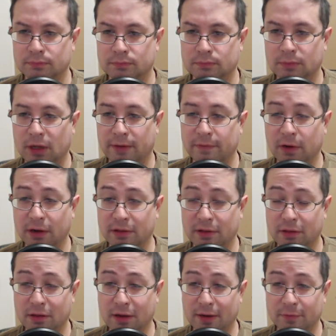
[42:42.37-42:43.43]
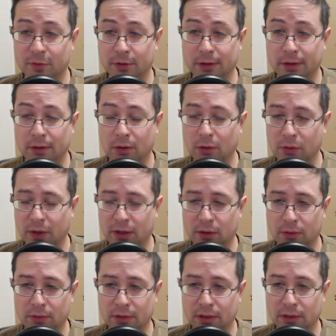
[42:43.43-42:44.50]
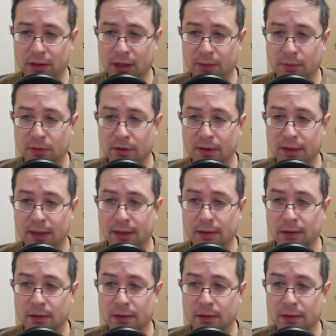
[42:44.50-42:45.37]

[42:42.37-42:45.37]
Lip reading: I've got a discovery. Oh no, I don't. He can take with the knight.